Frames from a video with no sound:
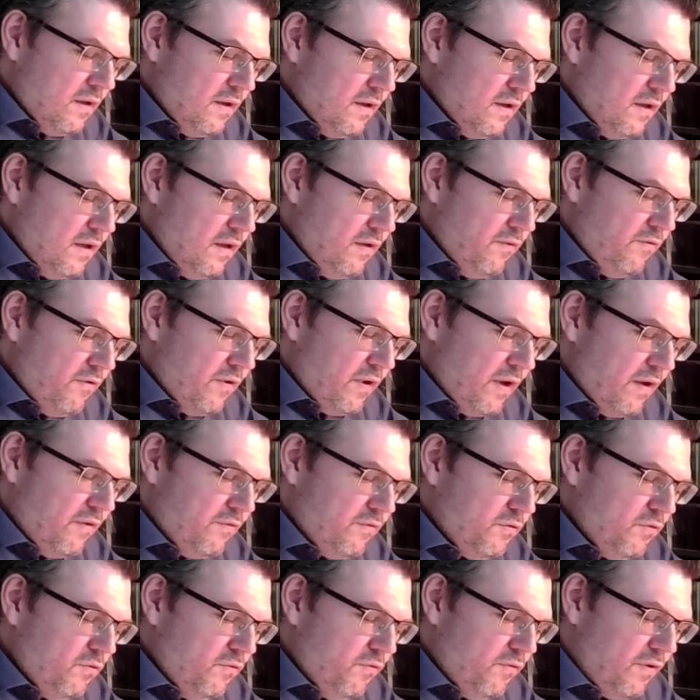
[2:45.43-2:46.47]
If you have
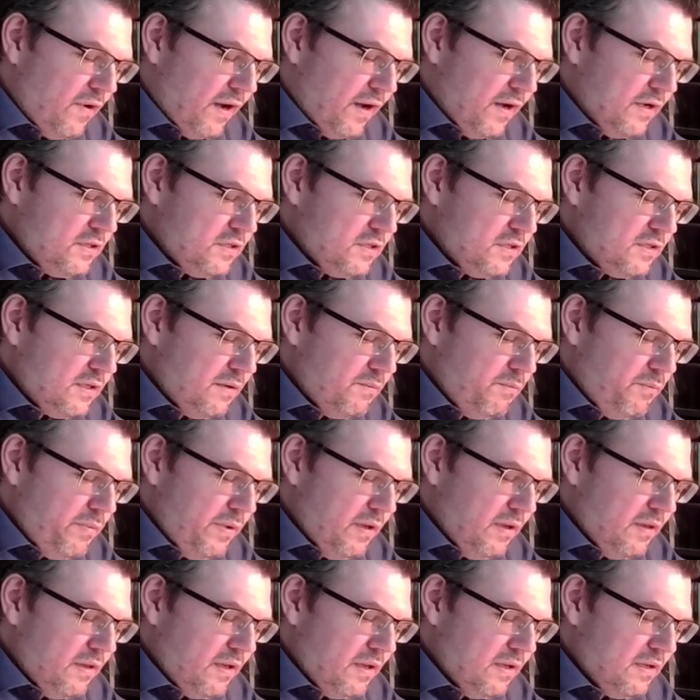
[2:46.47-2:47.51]
two flanges and
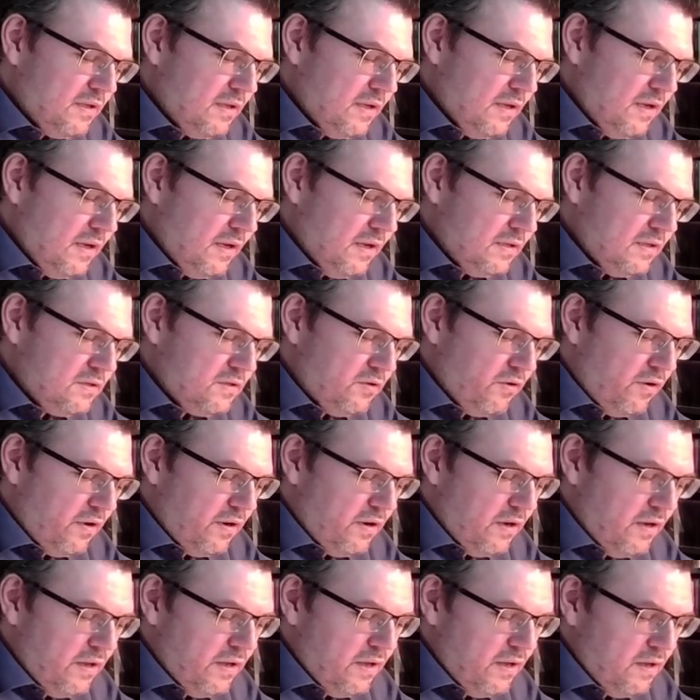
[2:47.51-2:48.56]
build it
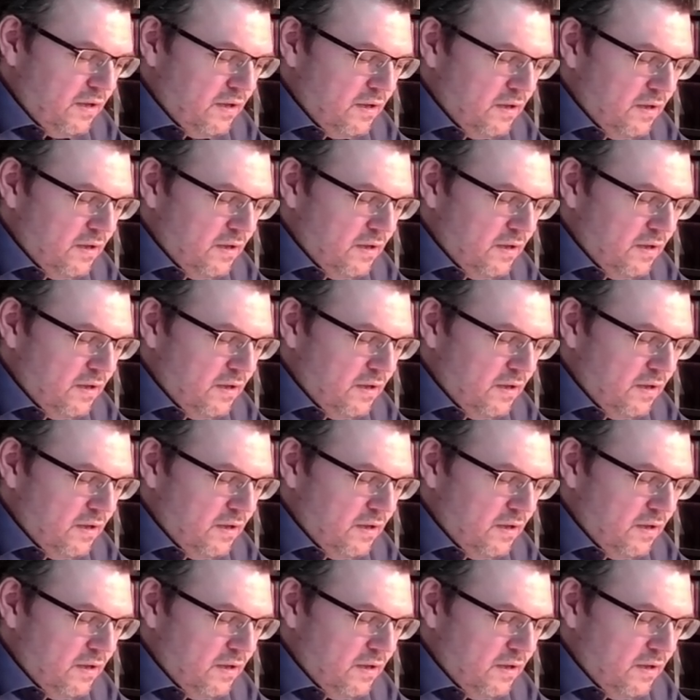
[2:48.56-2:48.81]
externally,